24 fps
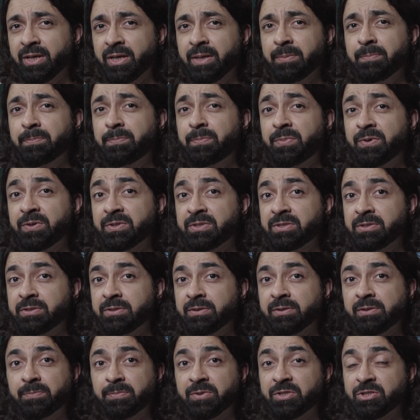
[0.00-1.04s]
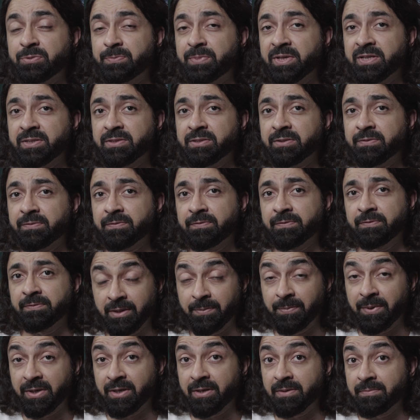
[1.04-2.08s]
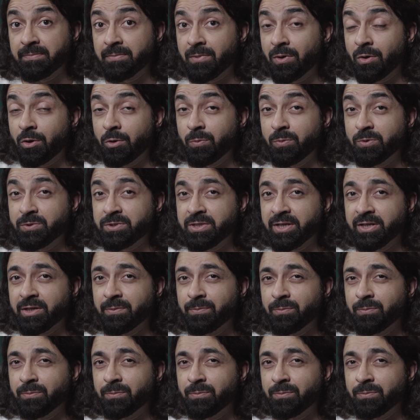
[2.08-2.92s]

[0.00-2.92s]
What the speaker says: impersonal perspective. They become almost like a